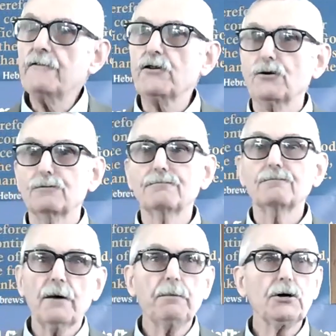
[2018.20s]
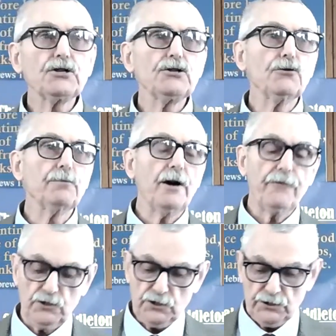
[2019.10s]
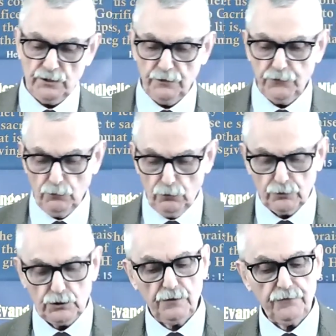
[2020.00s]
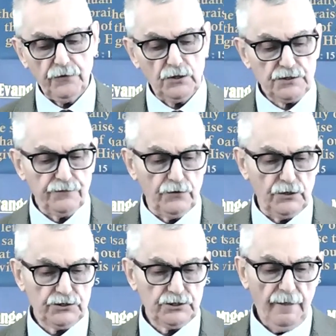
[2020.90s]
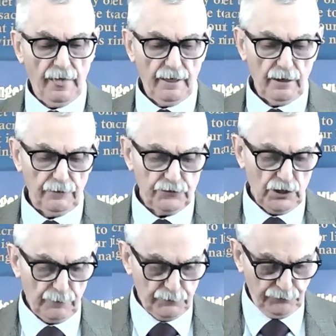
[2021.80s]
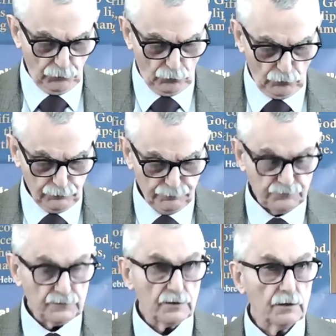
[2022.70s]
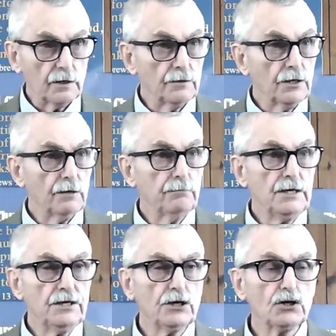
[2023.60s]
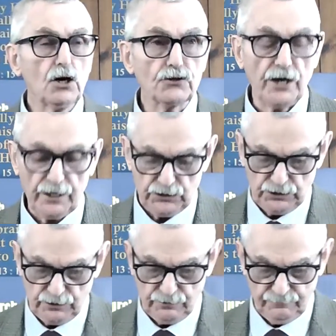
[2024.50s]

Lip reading: view, my personal preference. If you look to the first verse of chapter 4, in the immediate context,